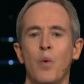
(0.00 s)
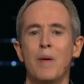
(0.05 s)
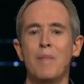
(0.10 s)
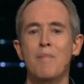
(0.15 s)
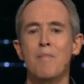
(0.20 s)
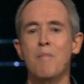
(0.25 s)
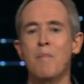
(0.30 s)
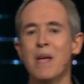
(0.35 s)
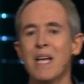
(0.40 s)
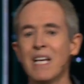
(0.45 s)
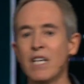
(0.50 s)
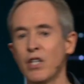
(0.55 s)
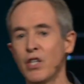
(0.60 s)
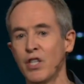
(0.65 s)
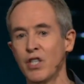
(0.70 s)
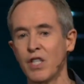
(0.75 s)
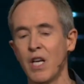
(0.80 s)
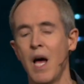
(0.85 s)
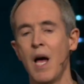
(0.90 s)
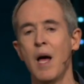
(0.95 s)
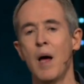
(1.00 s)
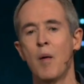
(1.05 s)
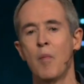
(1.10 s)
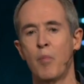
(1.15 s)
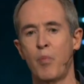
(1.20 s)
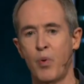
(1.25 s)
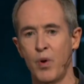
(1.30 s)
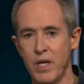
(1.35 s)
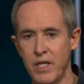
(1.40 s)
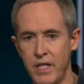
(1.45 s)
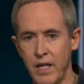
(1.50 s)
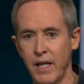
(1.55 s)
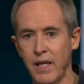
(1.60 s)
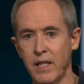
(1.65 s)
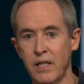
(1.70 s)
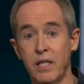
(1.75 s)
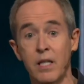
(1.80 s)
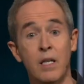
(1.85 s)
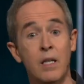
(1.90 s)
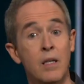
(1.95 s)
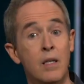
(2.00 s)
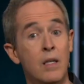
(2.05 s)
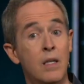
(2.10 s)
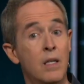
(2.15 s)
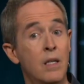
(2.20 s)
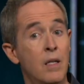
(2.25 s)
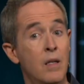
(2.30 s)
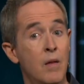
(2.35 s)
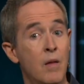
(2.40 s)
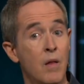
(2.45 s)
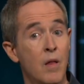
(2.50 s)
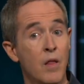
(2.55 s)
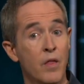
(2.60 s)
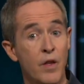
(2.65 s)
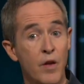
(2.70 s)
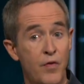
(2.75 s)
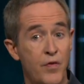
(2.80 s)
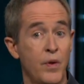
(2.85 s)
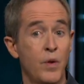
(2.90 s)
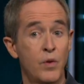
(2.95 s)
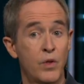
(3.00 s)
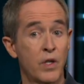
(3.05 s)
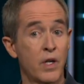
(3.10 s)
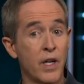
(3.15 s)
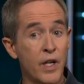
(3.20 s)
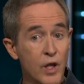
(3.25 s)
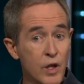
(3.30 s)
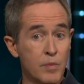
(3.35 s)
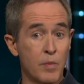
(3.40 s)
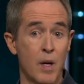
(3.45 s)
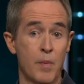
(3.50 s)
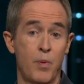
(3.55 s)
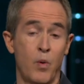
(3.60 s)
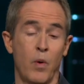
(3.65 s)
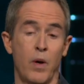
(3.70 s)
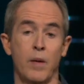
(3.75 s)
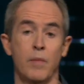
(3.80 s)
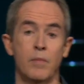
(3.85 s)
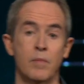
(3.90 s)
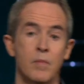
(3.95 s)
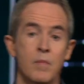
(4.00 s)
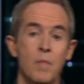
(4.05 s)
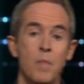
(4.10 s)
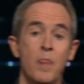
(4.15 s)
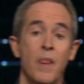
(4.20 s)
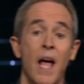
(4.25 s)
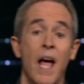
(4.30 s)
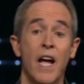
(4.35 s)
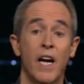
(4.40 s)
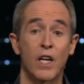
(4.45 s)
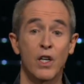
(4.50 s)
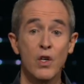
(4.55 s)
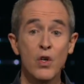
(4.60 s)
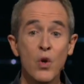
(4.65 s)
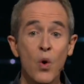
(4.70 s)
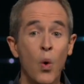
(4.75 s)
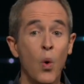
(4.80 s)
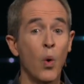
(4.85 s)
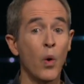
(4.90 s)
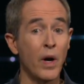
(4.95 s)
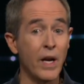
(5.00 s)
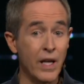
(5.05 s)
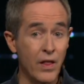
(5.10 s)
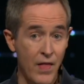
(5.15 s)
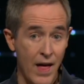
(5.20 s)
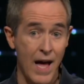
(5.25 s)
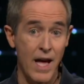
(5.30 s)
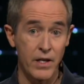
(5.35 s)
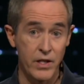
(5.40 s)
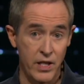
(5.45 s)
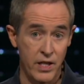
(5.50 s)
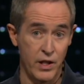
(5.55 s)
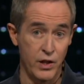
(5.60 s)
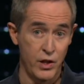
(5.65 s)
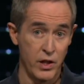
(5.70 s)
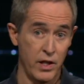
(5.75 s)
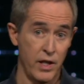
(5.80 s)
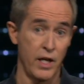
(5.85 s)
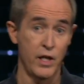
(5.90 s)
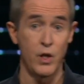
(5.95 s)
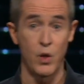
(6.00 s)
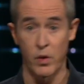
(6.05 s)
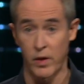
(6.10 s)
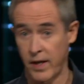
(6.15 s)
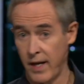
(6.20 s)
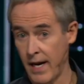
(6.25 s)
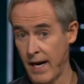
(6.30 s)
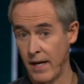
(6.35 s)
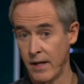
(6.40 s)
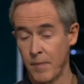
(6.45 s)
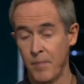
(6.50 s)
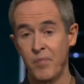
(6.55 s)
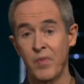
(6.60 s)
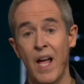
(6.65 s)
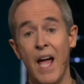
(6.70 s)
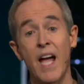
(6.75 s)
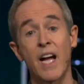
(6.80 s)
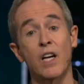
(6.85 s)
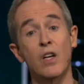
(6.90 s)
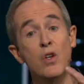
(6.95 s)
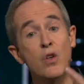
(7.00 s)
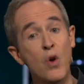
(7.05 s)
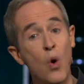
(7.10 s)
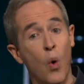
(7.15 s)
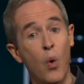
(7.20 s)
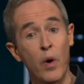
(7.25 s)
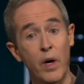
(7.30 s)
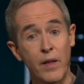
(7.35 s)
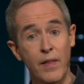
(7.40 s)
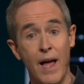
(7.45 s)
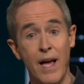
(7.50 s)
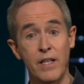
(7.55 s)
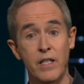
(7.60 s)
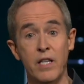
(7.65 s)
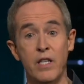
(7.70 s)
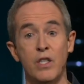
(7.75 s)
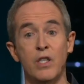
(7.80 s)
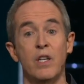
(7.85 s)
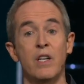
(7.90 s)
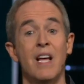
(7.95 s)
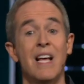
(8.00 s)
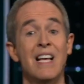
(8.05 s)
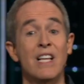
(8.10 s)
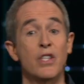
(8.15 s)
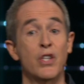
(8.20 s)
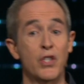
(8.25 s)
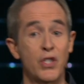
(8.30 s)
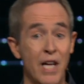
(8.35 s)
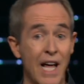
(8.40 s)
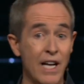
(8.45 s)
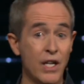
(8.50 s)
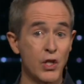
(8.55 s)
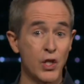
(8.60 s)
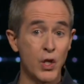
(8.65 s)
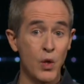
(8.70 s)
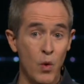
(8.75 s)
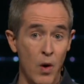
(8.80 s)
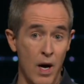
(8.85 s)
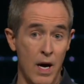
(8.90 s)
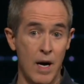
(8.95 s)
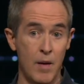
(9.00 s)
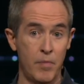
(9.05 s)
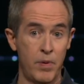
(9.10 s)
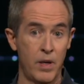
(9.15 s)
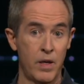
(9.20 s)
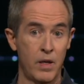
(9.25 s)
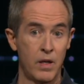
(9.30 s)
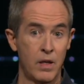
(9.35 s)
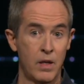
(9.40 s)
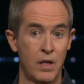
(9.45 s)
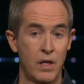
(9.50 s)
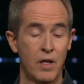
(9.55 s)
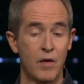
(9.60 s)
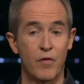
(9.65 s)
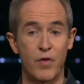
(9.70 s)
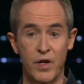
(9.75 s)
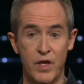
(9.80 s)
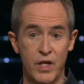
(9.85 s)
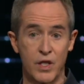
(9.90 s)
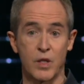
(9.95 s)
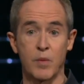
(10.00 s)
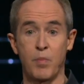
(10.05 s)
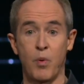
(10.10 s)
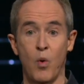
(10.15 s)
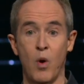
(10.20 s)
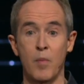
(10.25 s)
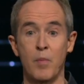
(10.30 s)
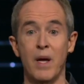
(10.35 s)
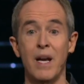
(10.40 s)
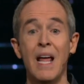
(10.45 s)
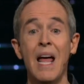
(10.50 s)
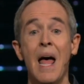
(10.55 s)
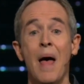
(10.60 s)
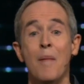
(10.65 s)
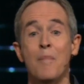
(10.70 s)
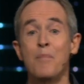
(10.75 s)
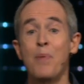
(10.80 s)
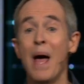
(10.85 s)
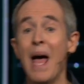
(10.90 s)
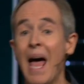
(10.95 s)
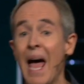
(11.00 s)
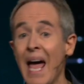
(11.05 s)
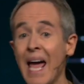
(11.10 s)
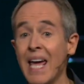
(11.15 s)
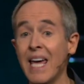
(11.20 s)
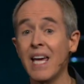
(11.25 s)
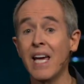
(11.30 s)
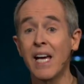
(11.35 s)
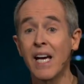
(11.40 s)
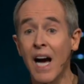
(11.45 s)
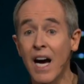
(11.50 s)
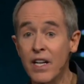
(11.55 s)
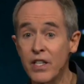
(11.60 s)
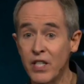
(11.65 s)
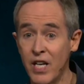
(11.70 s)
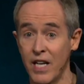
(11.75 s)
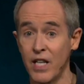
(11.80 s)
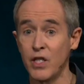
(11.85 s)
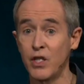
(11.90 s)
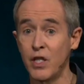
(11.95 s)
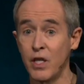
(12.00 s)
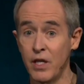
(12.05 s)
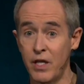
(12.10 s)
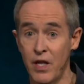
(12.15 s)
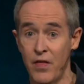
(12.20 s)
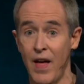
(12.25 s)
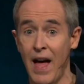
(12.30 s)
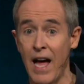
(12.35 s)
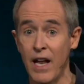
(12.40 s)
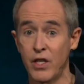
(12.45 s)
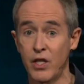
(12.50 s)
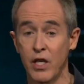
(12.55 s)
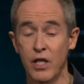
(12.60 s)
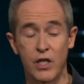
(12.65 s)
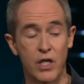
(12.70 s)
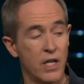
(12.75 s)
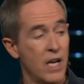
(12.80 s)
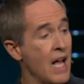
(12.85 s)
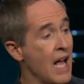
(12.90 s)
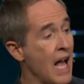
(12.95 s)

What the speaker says: we mispredict the future. Now, here's my point. Ignoring that tension in your gut, ignoring that tension sets you up for disappointment. Paying attention to that tension,